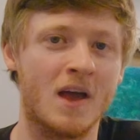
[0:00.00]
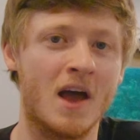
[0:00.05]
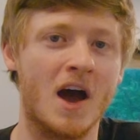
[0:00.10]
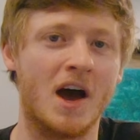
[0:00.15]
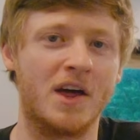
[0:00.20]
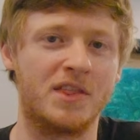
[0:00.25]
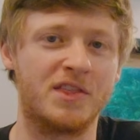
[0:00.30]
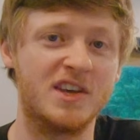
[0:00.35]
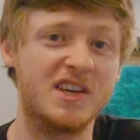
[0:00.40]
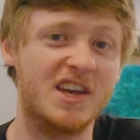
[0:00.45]

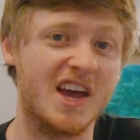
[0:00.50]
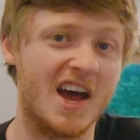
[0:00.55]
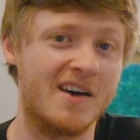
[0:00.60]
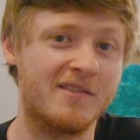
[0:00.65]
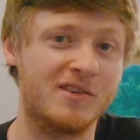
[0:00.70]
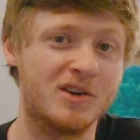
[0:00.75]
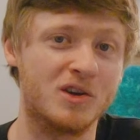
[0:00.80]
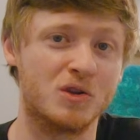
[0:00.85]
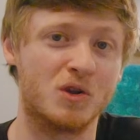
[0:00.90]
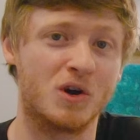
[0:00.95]
I think
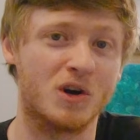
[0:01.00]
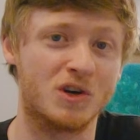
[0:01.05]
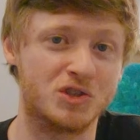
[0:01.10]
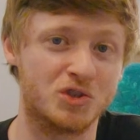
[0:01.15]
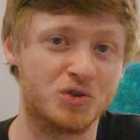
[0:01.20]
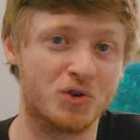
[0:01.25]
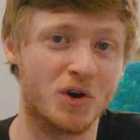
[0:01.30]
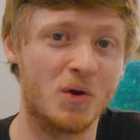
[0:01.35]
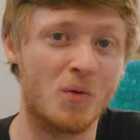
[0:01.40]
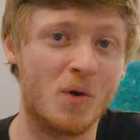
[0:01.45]
having a
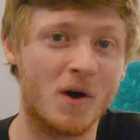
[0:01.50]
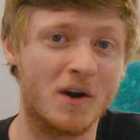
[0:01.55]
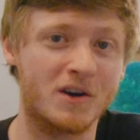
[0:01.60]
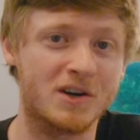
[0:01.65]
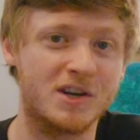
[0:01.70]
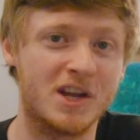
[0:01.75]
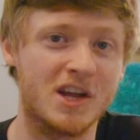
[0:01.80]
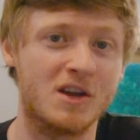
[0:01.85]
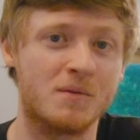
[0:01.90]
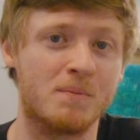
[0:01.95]
large gray water
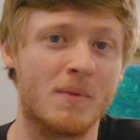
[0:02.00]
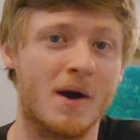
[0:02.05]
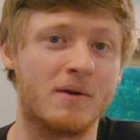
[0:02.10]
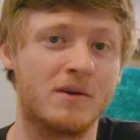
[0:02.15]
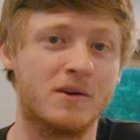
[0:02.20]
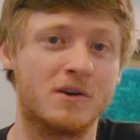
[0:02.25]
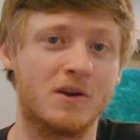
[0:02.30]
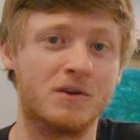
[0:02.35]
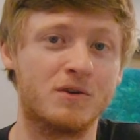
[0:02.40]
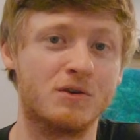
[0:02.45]
tank
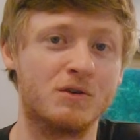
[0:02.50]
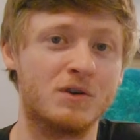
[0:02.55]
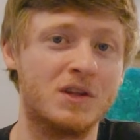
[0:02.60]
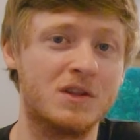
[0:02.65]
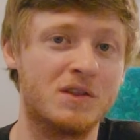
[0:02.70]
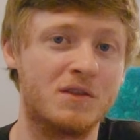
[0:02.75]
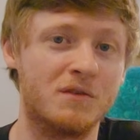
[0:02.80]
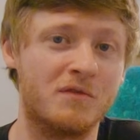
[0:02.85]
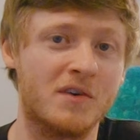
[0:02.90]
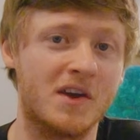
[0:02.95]
mounted
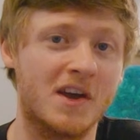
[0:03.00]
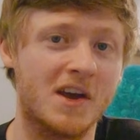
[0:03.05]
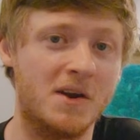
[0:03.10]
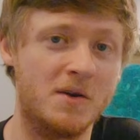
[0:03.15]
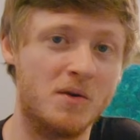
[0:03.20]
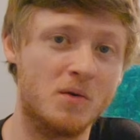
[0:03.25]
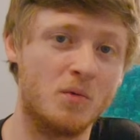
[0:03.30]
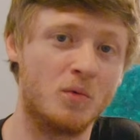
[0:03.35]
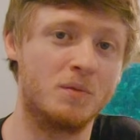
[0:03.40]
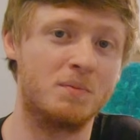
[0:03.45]
underneath the
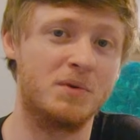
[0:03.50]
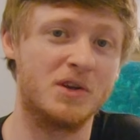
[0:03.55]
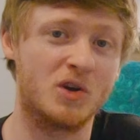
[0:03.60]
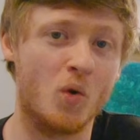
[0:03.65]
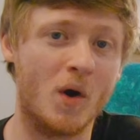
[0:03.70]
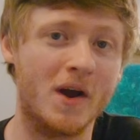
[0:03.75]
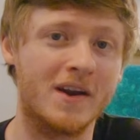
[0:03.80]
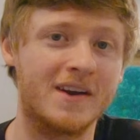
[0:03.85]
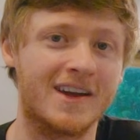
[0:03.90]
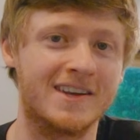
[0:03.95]
van would be
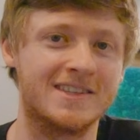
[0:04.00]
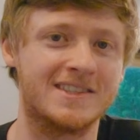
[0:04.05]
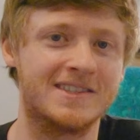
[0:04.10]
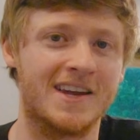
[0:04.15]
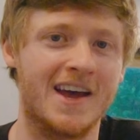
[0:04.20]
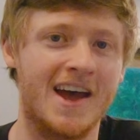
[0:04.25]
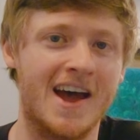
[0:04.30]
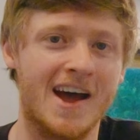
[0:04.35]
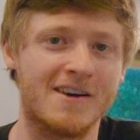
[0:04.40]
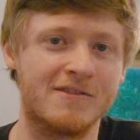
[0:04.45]
quite nice
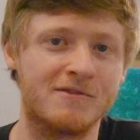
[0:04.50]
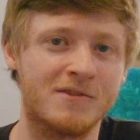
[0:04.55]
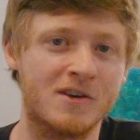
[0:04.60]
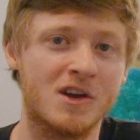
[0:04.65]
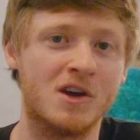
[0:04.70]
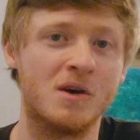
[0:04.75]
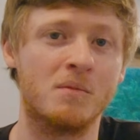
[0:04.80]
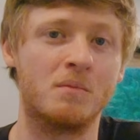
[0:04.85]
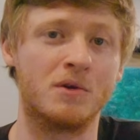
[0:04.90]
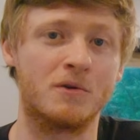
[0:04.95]
to have.
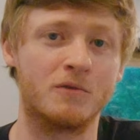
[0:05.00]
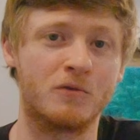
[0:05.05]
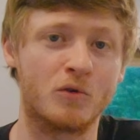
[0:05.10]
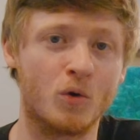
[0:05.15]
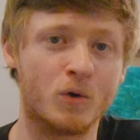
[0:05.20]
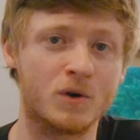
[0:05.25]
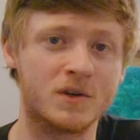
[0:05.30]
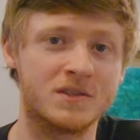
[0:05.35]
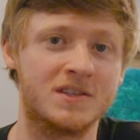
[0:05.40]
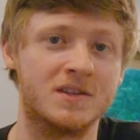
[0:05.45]
But of
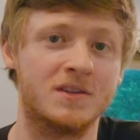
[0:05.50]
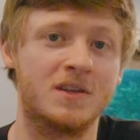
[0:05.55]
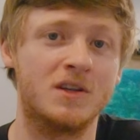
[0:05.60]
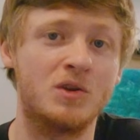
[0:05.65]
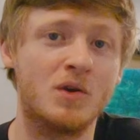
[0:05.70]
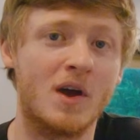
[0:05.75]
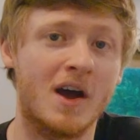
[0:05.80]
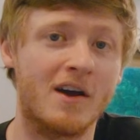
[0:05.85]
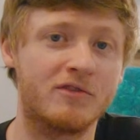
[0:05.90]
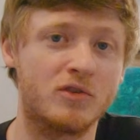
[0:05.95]
course, then
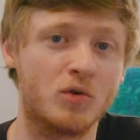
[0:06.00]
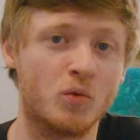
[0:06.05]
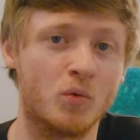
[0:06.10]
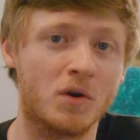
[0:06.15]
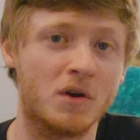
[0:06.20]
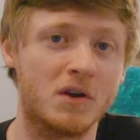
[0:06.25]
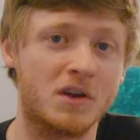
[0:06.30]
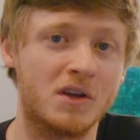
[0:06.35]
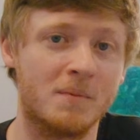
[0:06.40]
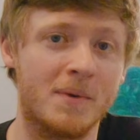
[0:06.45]
you have to
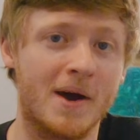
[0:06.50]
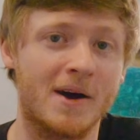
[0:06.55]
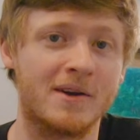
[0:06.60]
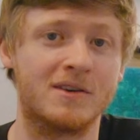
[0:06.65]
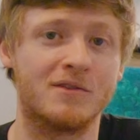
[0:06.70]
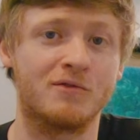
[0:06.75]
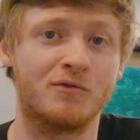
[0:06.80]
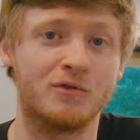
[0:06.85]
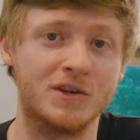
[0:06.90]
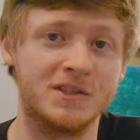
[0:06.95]
worry about
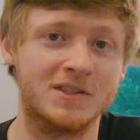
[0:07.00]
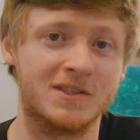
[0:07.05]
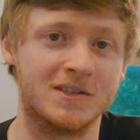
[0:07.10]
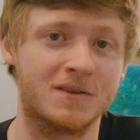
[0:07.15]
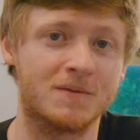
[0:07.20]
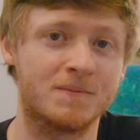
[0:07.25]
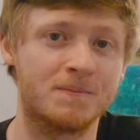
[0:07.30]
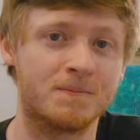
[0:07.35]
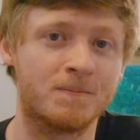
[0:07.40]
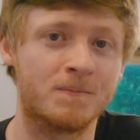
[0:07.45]
it
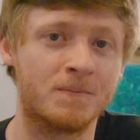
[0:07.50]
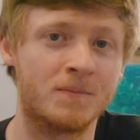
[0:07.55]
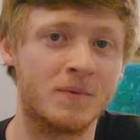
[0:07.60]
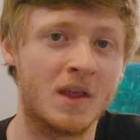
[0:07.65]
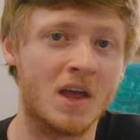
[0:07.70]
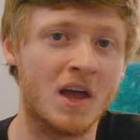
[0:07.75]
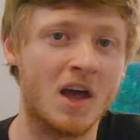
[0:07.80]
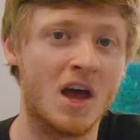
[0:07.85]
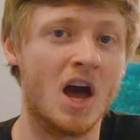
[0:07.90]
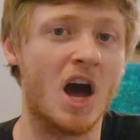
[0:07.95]
freezing.
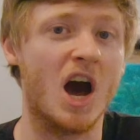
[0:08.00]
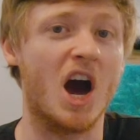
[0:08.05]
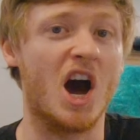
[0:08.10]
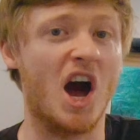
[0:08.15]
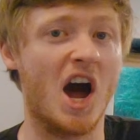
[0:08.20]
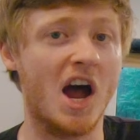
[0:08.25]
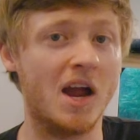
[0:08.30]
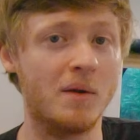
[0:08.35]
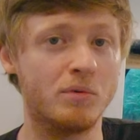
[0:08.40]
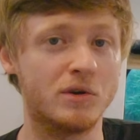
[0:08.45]
A
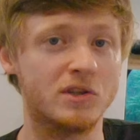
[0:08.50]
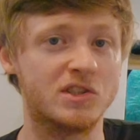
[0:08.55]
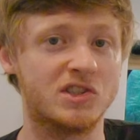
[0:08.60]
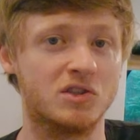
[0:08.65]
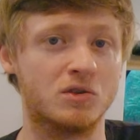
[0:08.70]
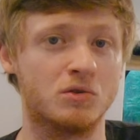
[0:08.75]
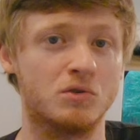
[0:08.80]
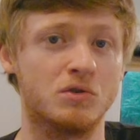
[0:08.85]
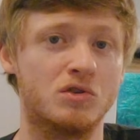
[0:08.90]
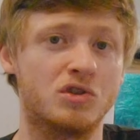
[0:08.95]
hybrid
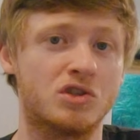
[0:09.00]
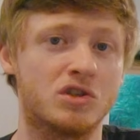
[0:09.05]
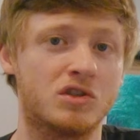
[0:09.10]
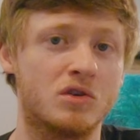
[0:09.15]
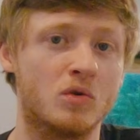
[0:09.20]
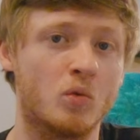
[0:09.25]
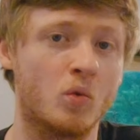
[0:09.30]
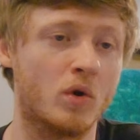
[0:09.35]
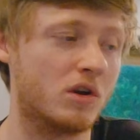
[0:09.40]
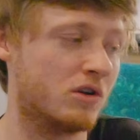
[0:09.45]

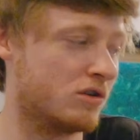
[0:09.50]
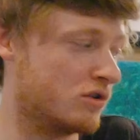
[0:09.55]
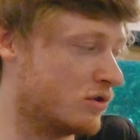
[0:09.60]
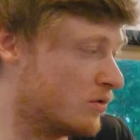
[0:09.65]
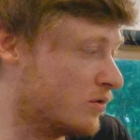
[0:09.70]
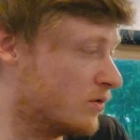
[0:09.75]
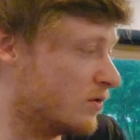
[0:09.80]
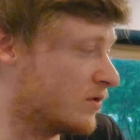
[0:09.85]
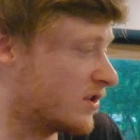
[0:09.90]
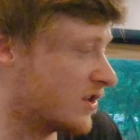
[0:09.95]
solution where you
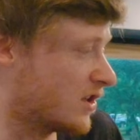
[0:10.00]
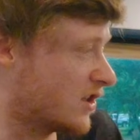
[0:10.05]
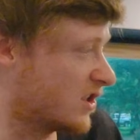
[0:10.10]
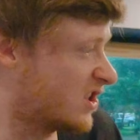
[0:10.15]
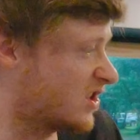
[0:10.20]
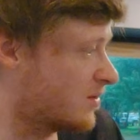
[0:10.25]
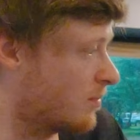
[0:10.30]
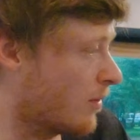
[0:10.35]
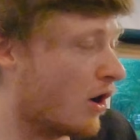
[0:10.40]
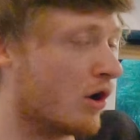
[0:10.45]
use a
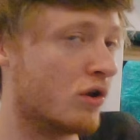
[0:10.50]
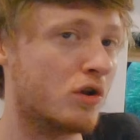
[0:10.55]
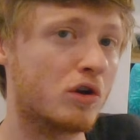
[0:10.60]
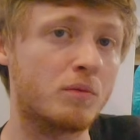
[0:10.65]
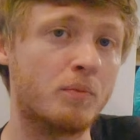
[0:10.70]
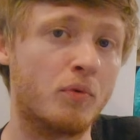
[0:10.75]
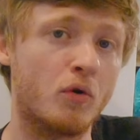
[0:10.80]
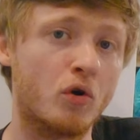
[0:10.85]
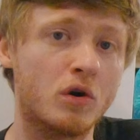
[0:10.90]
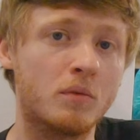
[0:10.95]
smaller
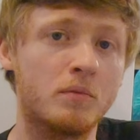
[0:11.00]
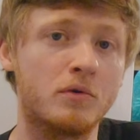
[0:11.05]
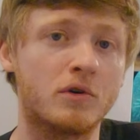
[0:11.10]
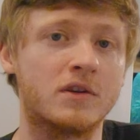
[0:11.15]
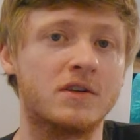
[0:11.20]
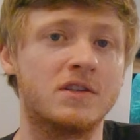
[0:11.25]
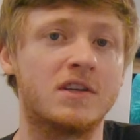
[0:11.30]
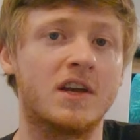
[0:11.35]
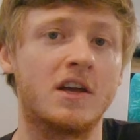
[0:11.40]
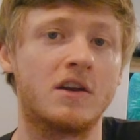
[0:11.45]
portable
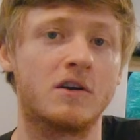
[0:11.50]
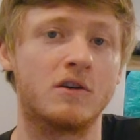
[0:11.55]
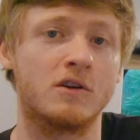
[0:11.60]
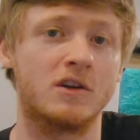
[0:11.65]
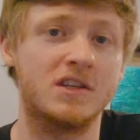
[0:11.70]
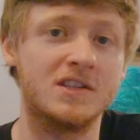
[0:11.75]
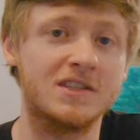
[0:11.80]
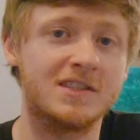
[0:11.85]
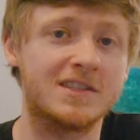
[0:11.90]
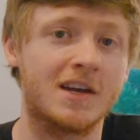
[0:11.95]
container
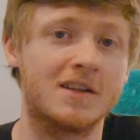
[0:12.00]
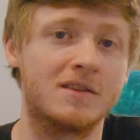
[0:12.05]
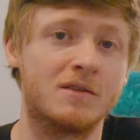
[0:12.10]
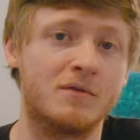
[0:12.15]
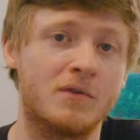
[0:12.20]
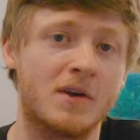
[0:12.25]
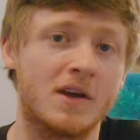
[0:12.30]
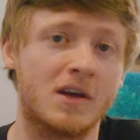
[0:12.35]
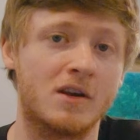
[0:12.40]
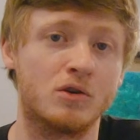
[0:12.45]
inside the
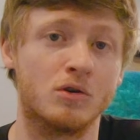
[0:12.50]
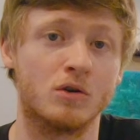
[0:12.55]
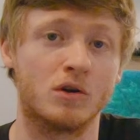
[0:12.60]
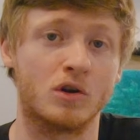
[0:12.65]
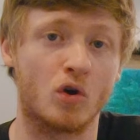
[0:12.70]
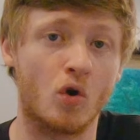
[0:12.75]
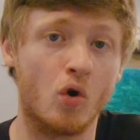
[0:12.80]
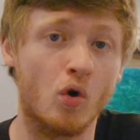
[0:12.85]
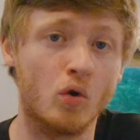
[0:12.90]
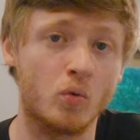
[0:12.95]
van
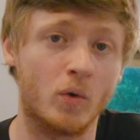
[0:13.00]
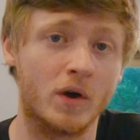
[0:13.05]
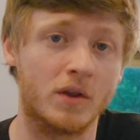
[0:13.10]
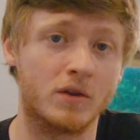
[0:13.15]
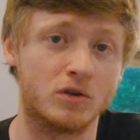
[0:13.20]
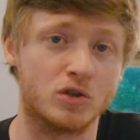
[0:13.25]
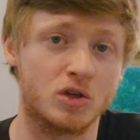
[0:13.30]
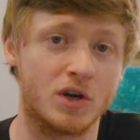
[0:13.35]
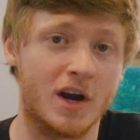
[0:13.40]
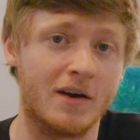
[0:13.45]
during cold
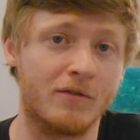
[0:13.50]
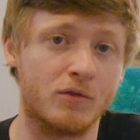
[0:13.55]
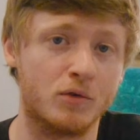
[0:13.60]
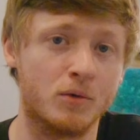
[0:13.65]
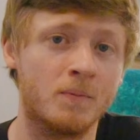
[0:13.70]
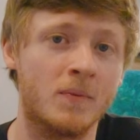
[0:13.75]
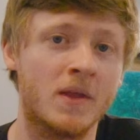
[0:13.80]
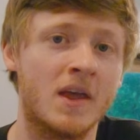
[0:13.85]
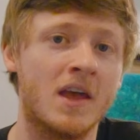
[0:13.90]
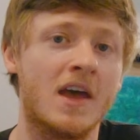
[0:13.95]
weather
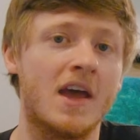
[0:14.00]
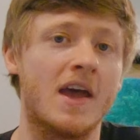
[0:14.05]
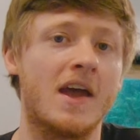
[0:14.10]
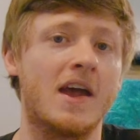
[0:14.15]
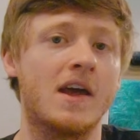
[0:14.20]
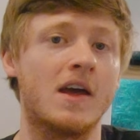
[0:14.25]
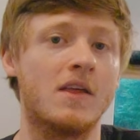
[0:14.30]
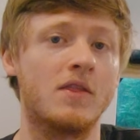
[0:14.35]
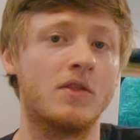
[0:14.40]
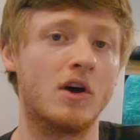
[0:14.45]
travel
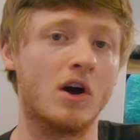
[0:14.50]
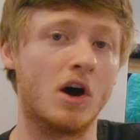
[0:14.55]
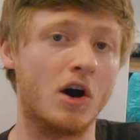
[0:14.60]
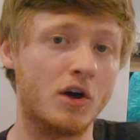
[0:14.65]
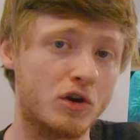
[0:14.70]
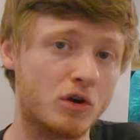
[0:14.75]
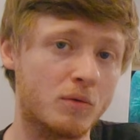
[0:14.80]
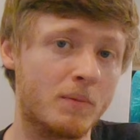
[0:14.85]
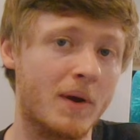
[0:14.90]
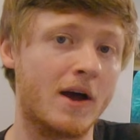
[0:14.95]
and the
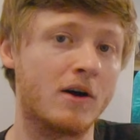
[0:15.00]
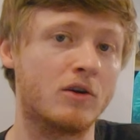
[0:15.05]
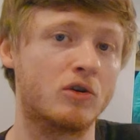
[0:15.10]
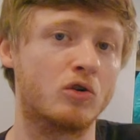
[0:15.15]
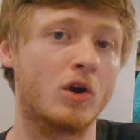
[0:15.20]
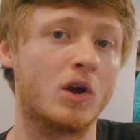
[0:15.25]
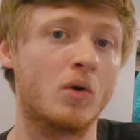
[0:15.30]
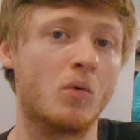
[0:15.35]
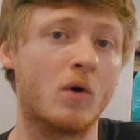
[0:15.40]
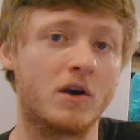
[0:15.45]
undermount
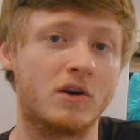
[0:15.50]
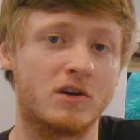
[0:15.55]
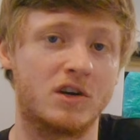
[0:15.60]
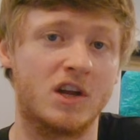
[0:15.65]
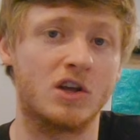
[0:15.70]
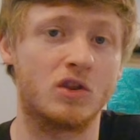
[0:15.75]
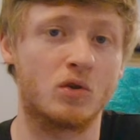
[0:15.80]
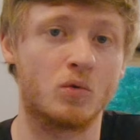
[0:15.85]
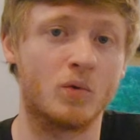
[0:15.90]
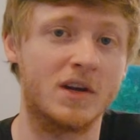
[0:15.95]
gray water
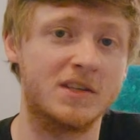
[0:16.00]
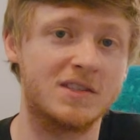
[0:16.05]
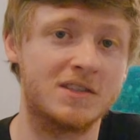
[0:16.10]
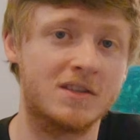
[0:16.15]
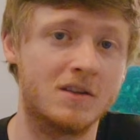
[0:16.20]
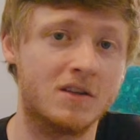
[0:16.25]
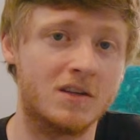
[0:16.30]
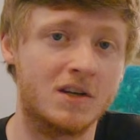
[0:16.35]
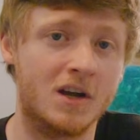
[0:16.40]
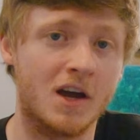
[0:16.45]
tank the rest
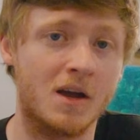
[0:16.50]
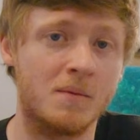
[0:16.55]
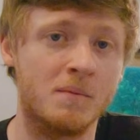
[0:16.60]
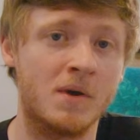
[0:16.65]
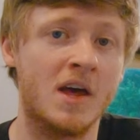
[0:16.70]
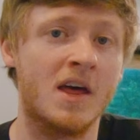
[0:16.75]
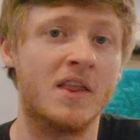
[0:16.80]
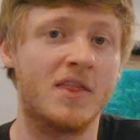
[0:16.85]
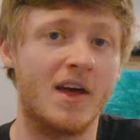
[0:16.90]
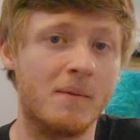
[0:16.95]
of the time,
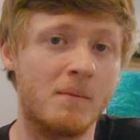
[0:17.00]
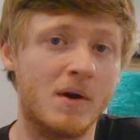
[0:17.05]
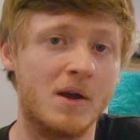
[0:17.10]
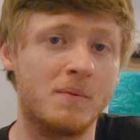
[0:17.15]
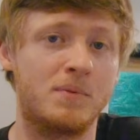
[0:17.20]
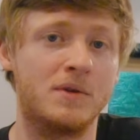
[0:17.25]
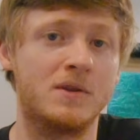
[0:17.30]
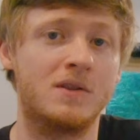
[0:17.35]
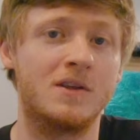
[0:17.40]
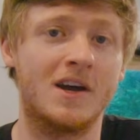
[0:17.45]
that
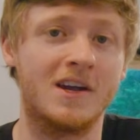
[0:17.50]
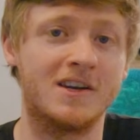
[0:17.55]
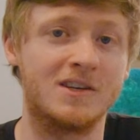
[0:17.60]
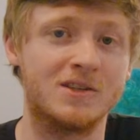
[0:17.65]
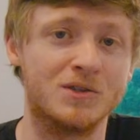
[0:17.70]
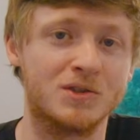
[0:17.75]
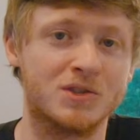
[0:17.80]
might be the ideal